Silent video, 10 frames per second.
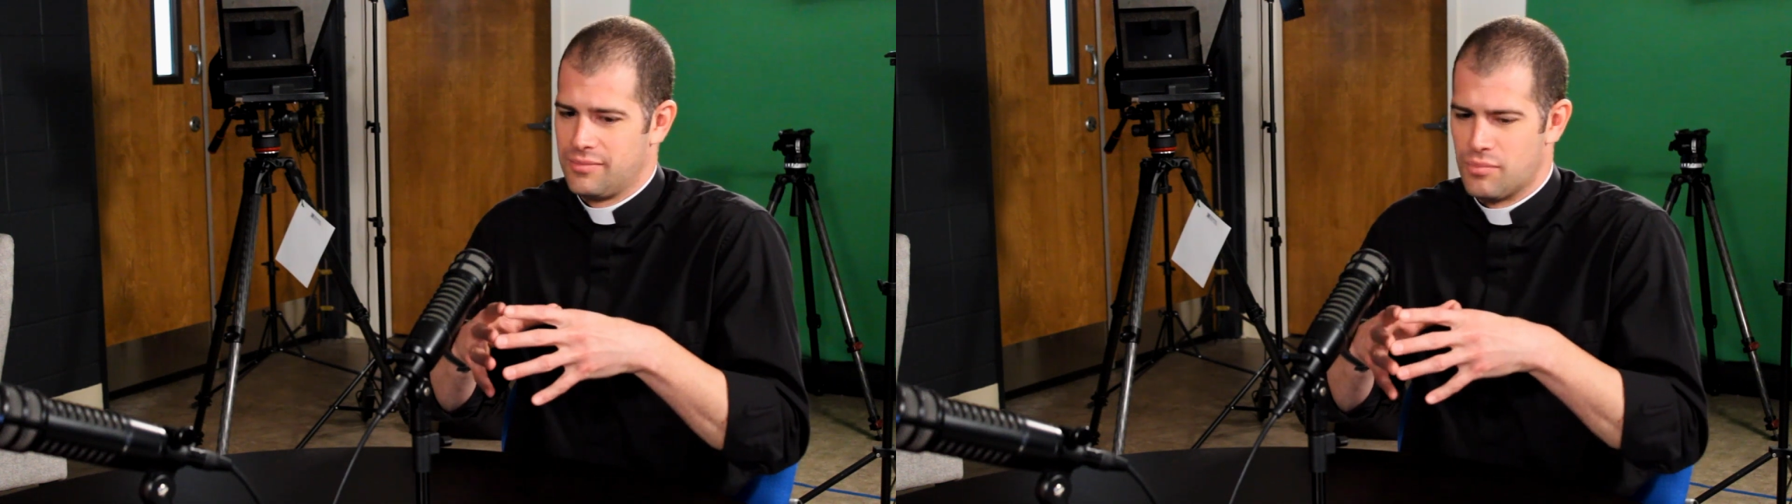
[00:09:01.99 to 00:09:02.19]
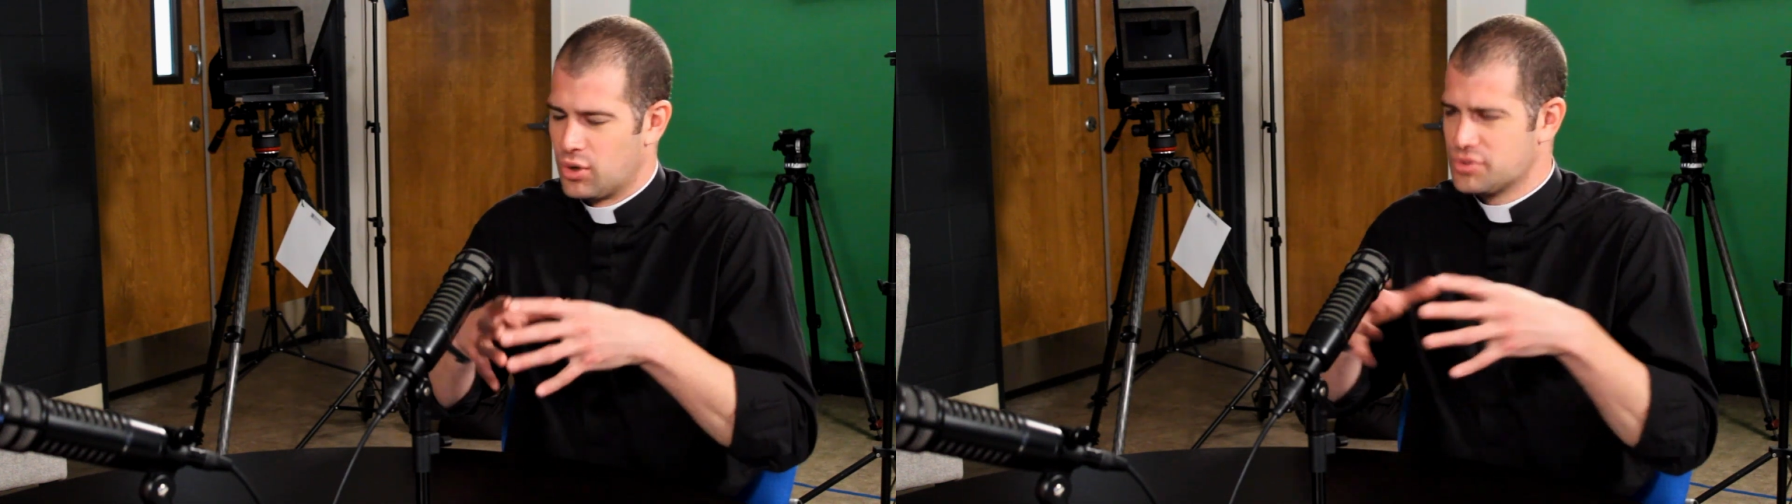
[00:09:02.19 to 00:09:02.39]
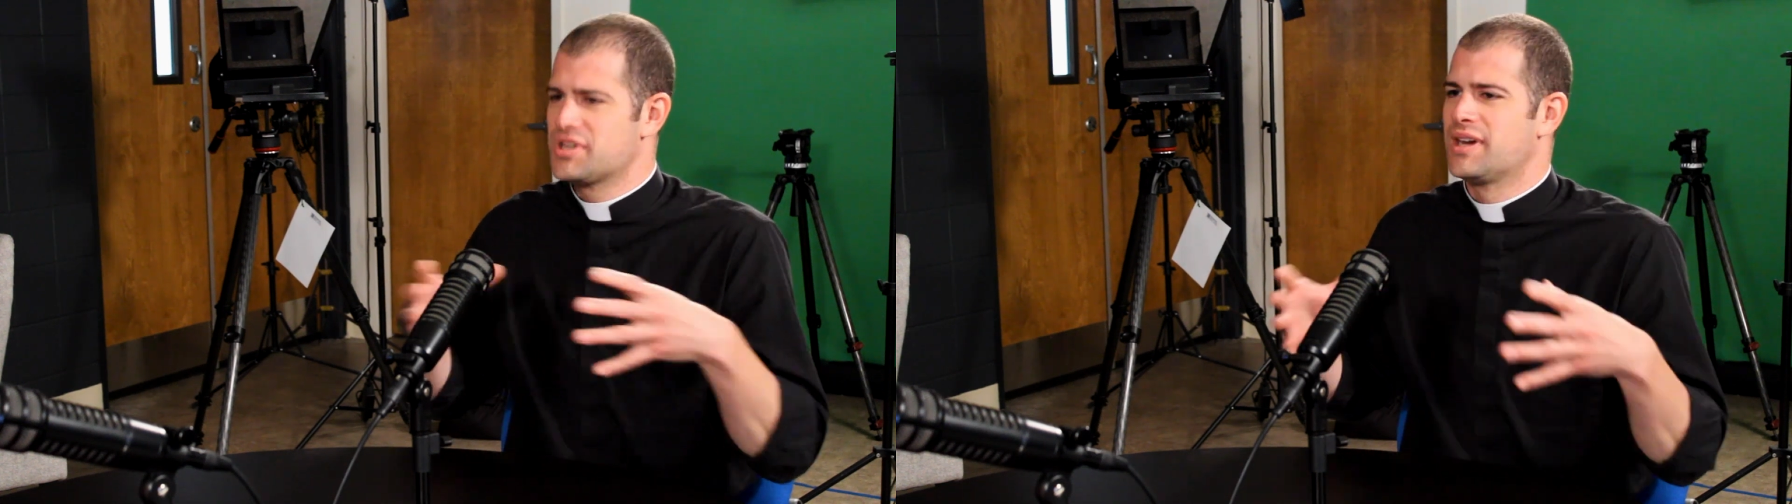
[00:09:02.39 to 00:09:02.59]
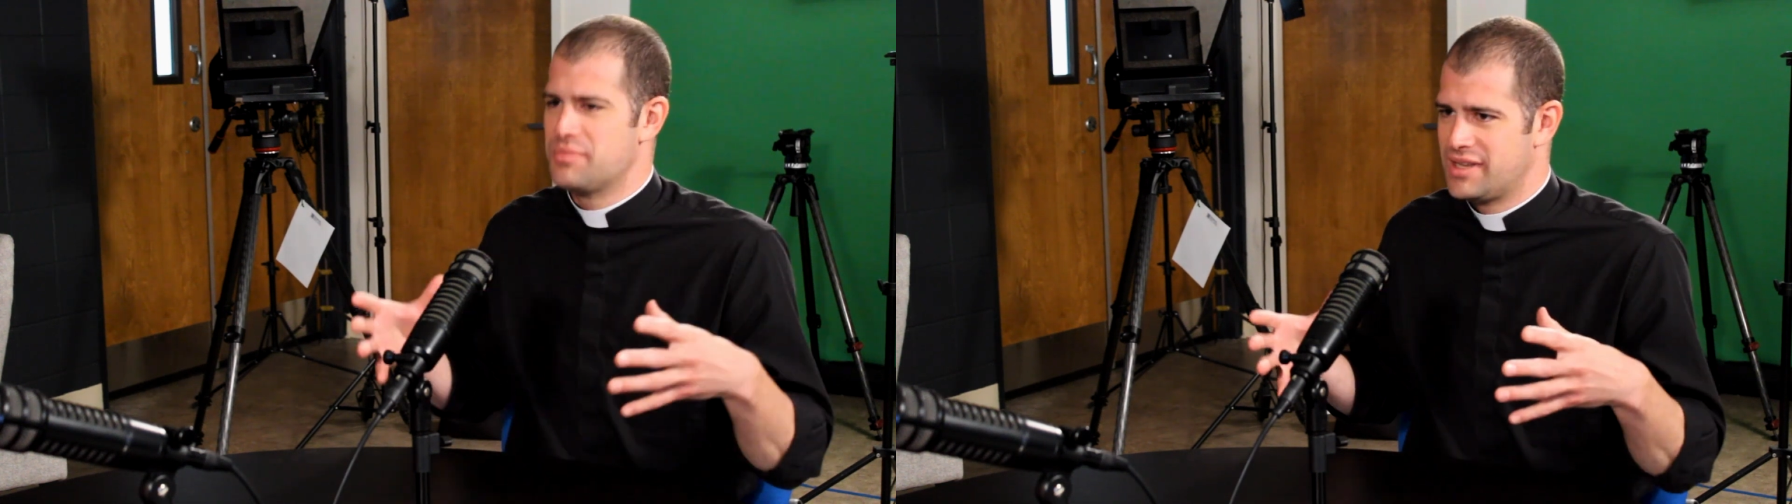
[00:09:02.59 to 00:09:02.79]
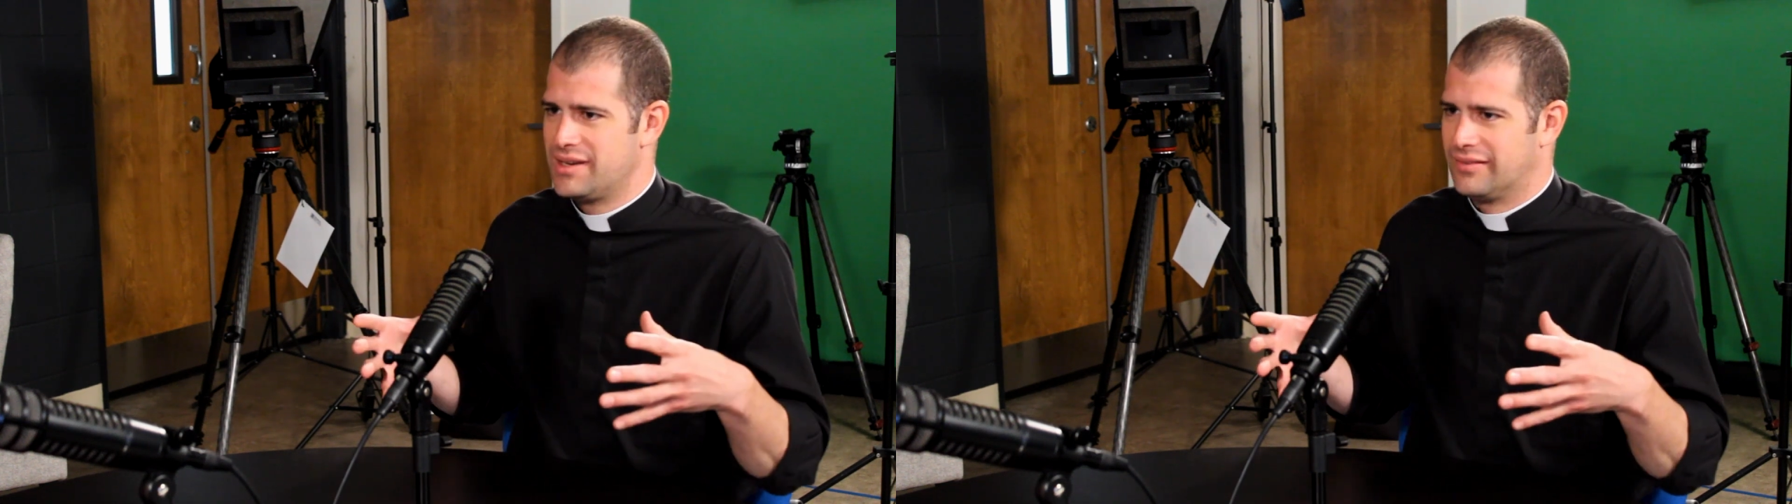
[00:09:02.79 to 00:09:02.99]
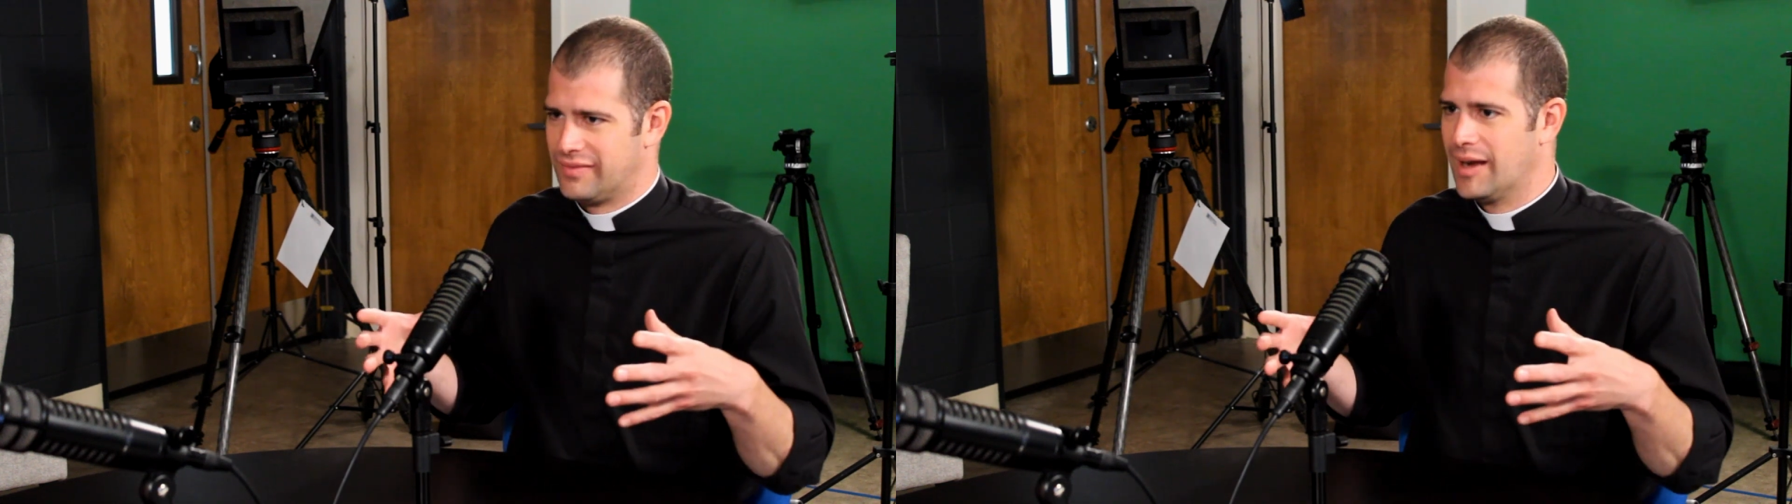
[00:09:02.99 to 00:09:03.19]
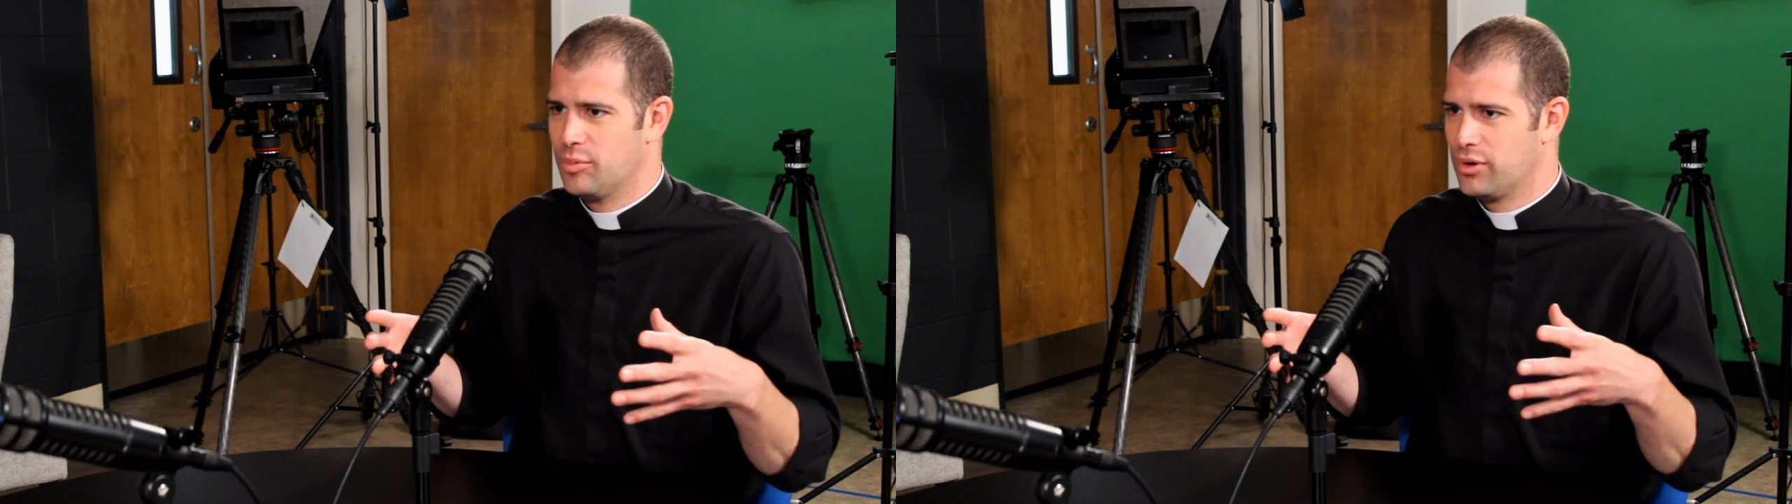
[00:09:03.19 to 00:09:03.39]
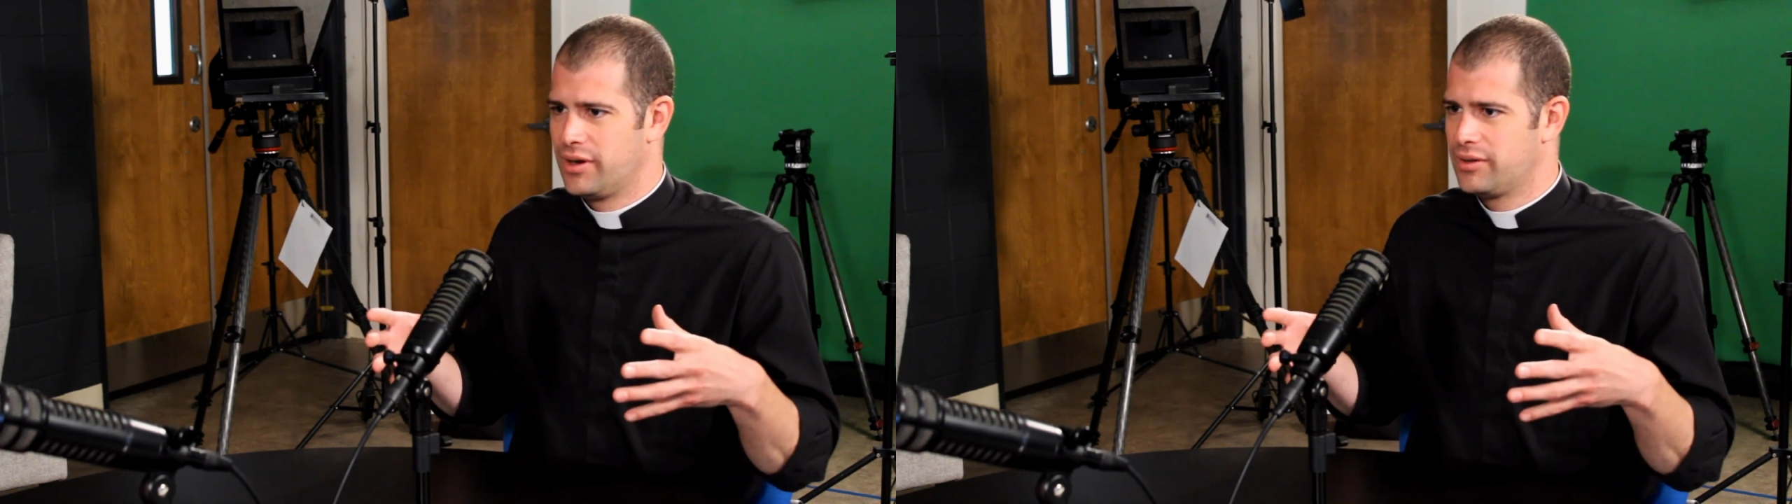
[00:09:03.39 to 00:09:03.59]
multimedia
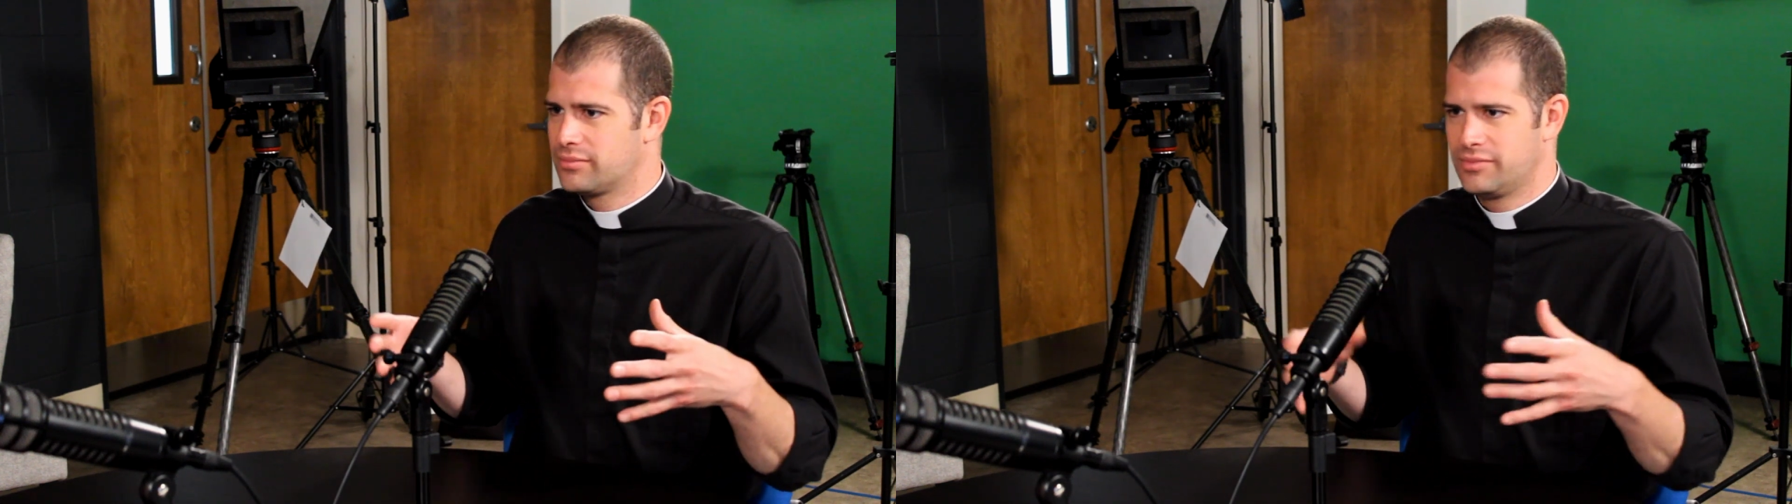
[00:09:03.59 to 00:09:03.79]
library.